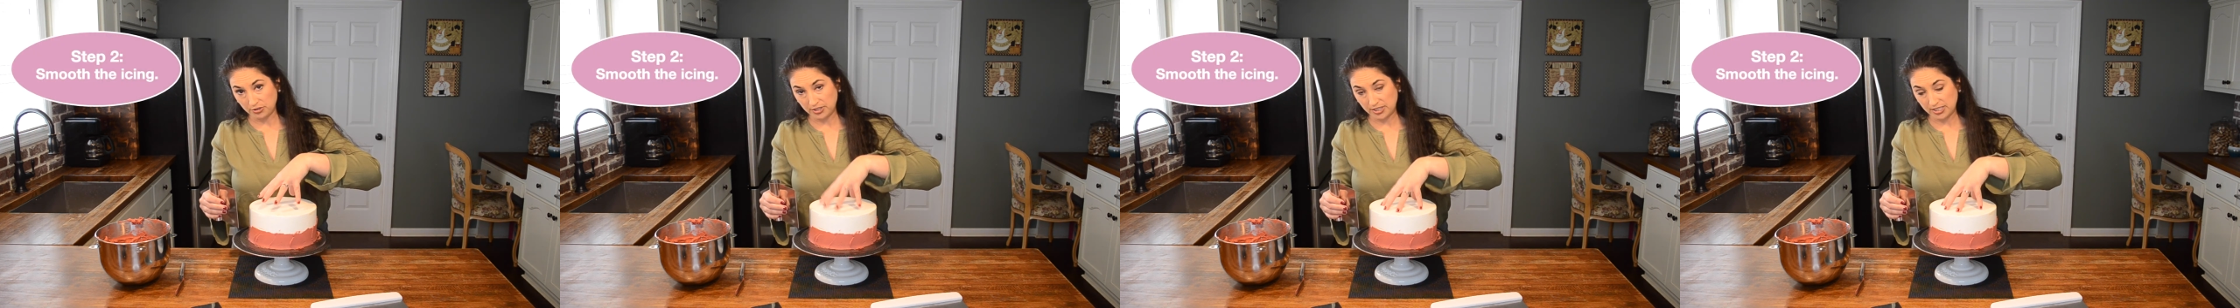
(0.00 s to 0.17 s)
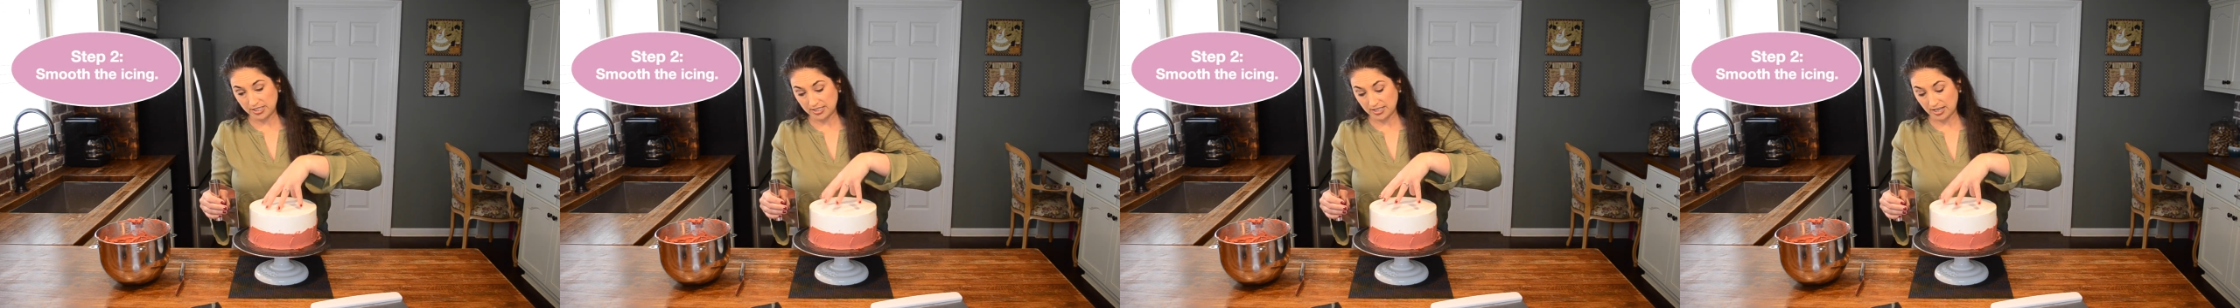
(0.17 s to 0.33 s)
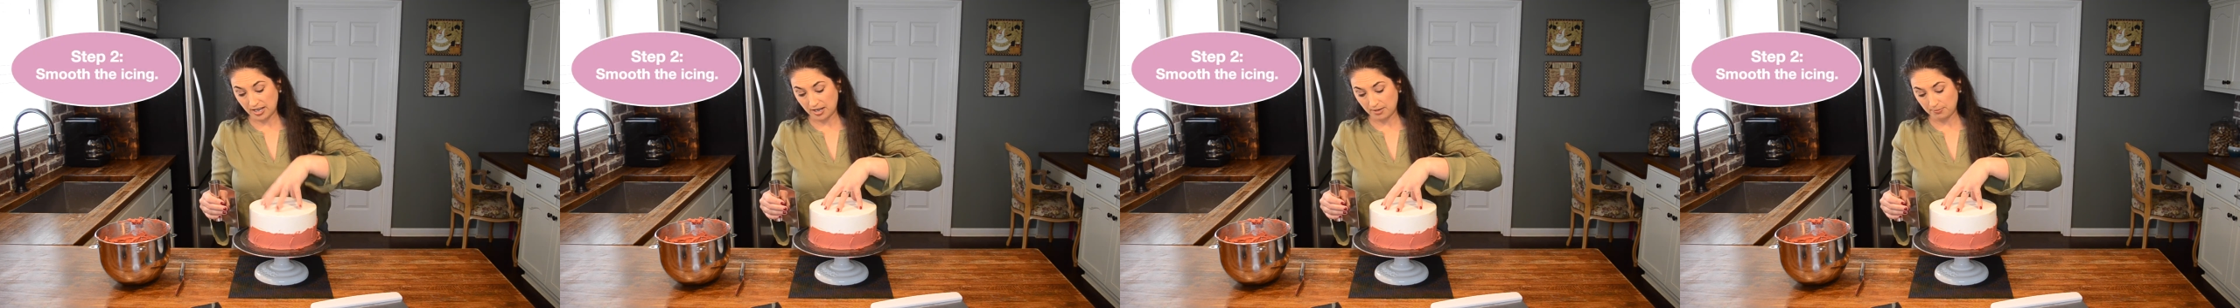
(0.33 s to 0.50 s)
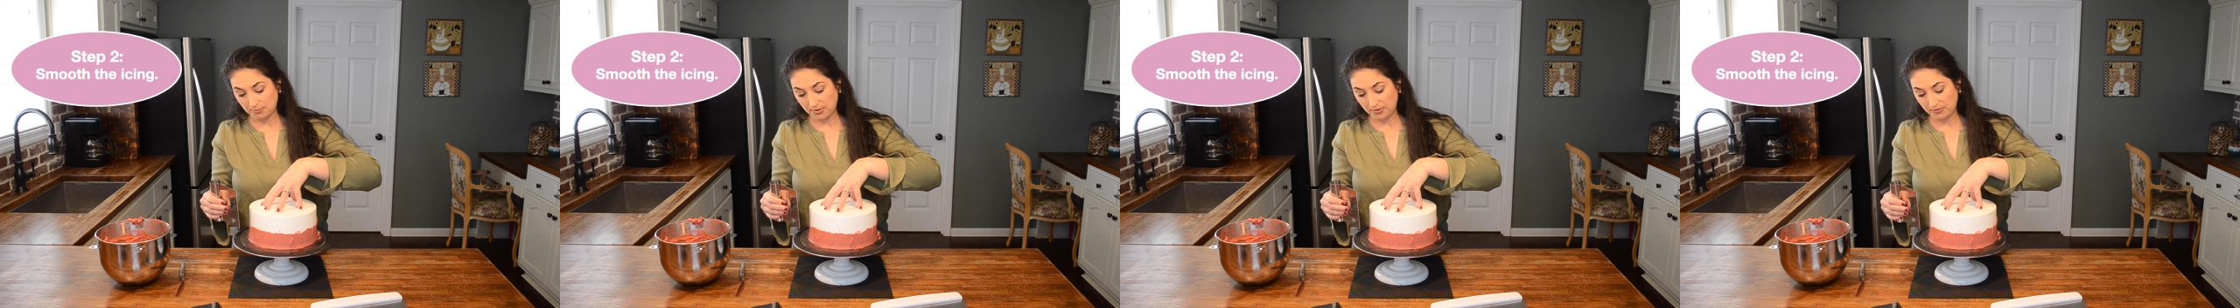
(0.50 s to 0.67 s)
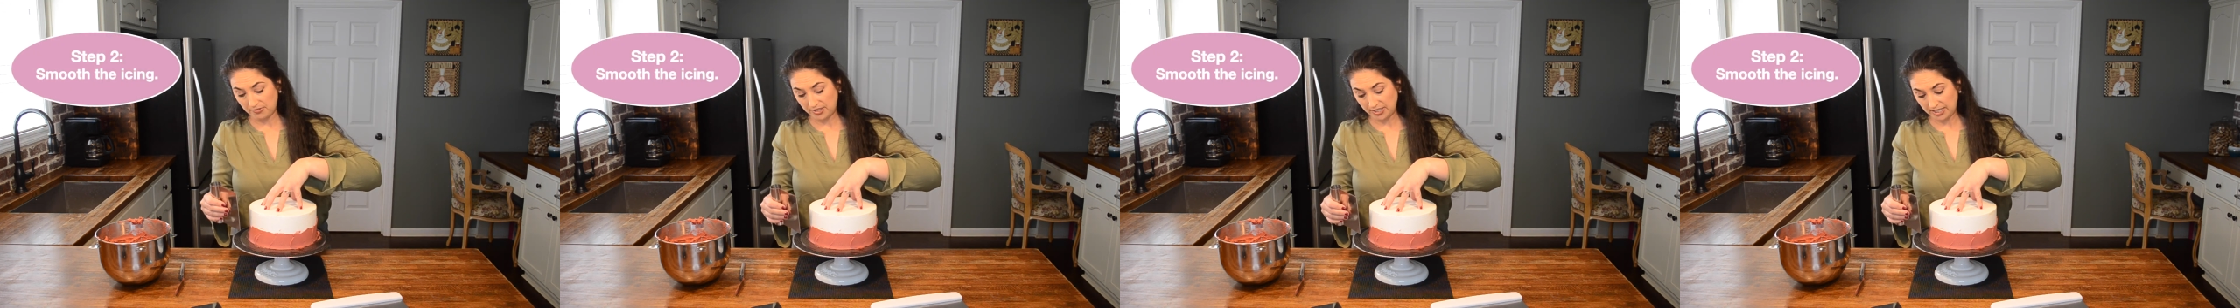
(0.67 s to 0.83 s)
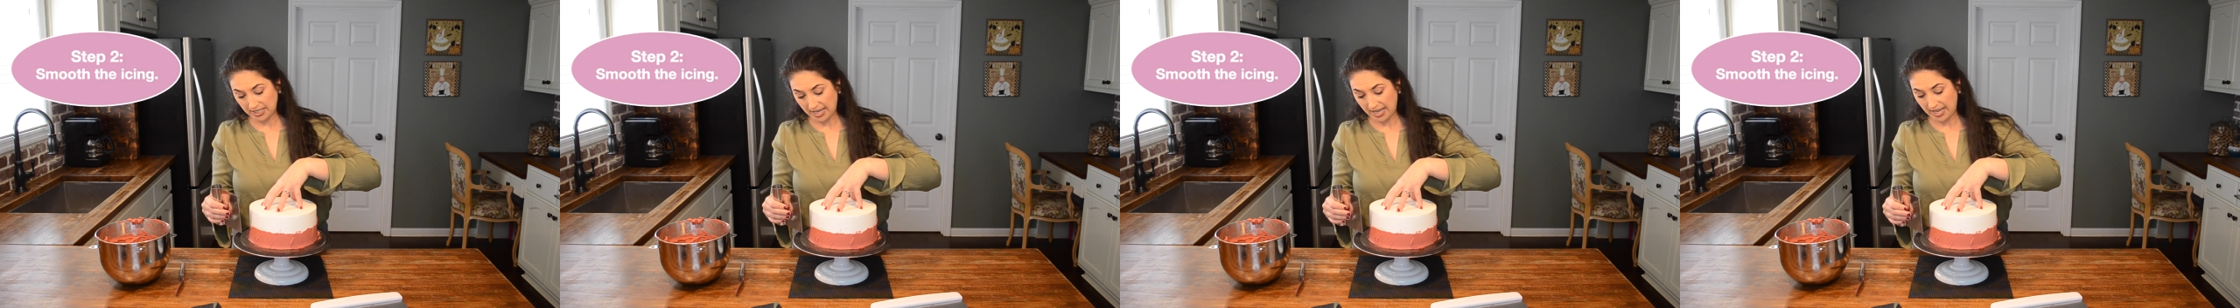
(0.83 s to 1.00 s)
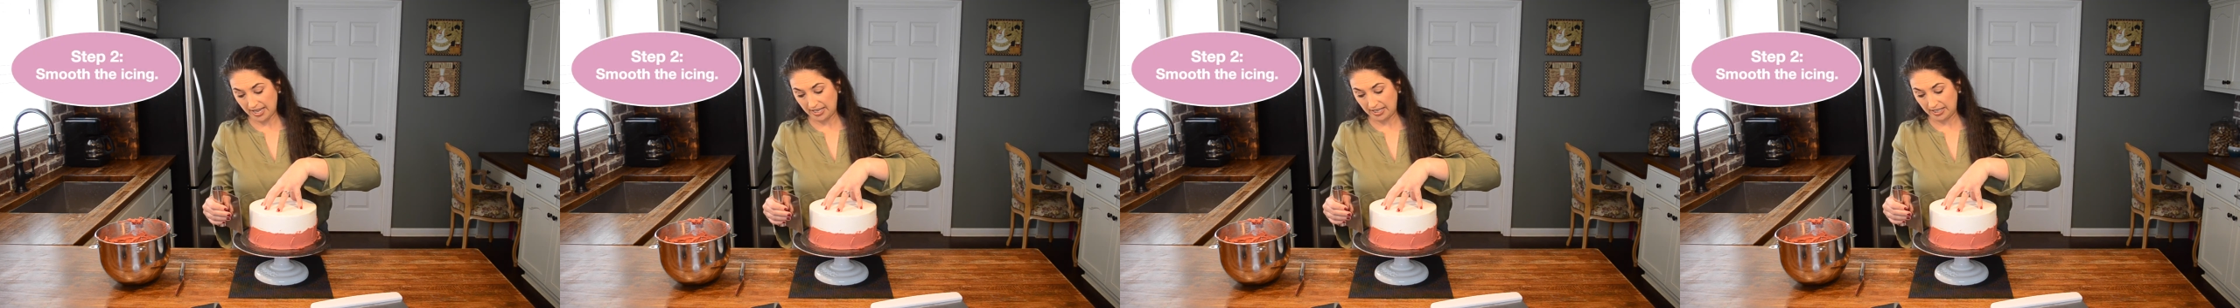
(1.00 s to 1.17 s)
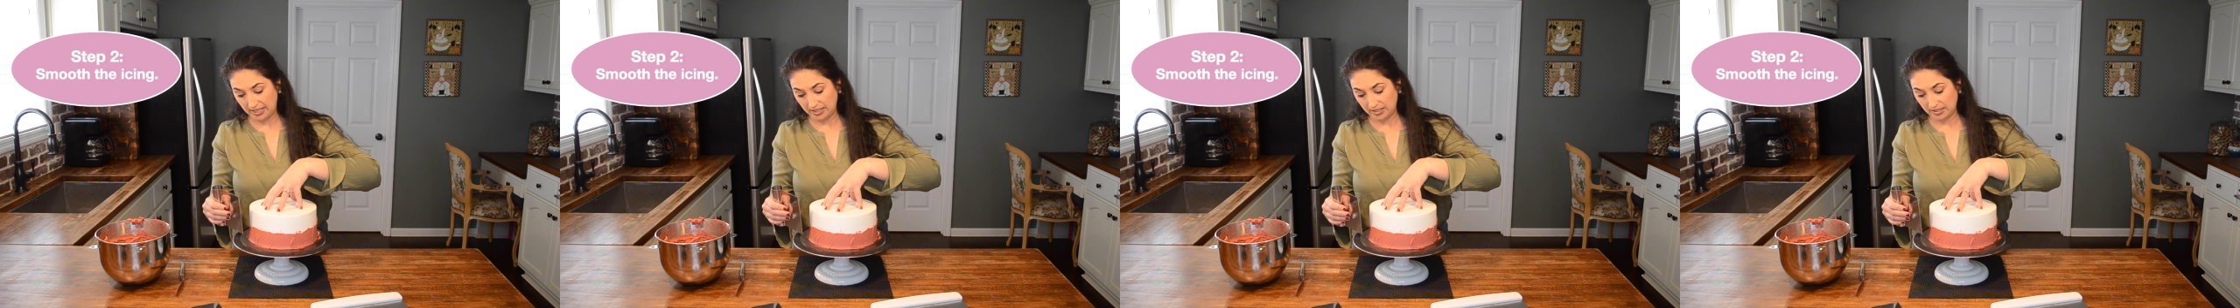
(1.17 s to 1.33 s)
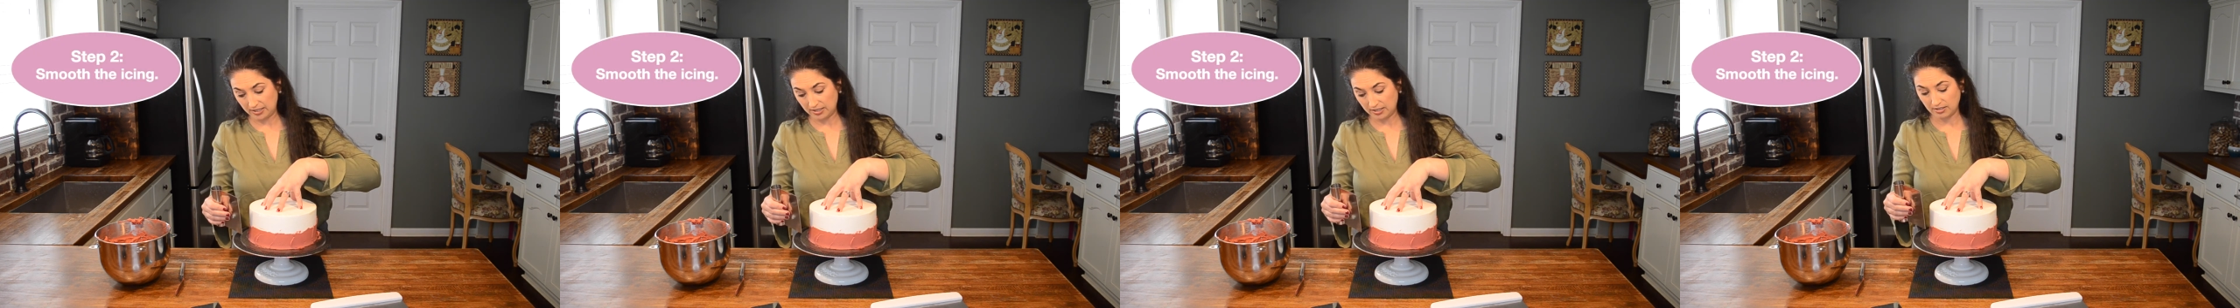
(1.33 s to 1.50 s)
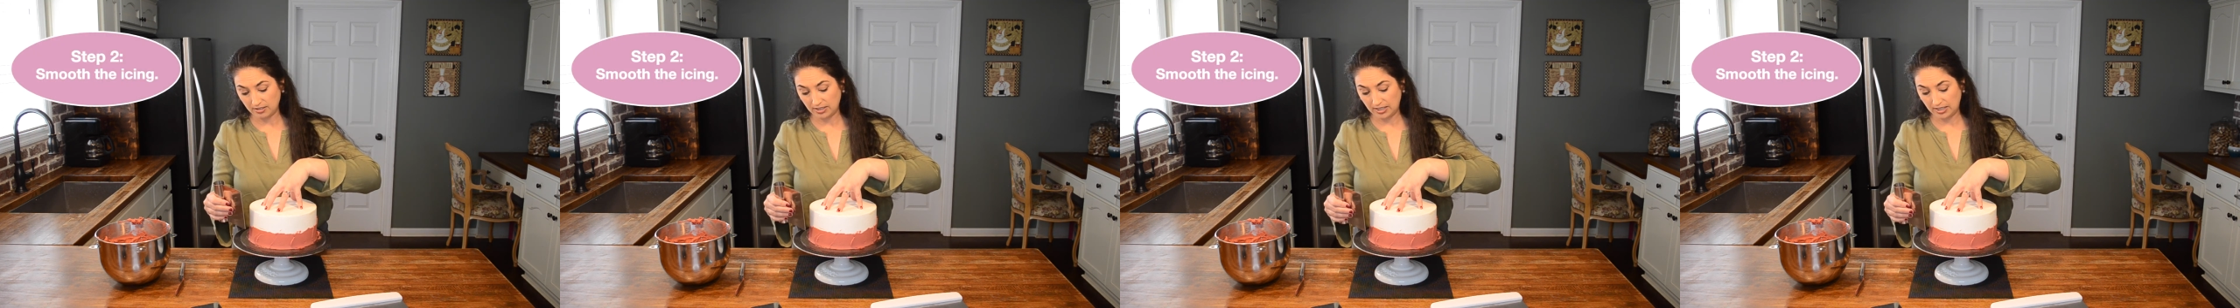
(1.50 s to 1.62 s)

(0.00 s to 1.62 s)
the top of the cake